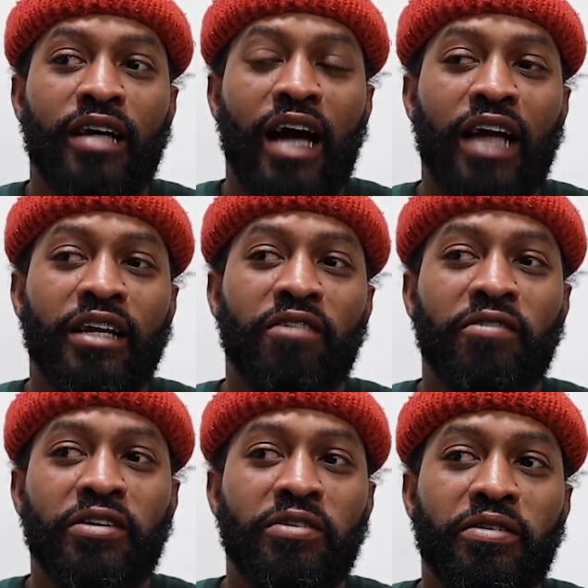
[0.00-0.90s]
I
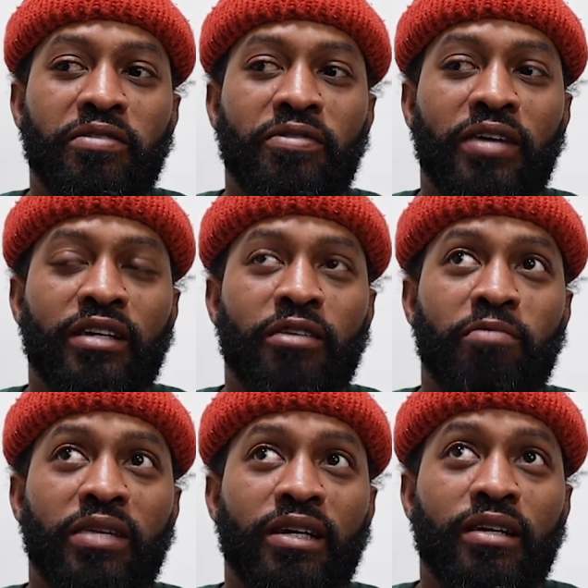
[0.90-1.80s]
never knew it affected
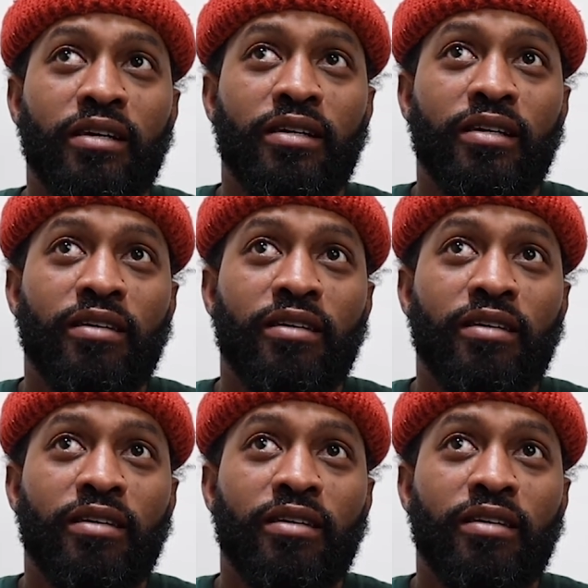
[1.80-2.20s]
me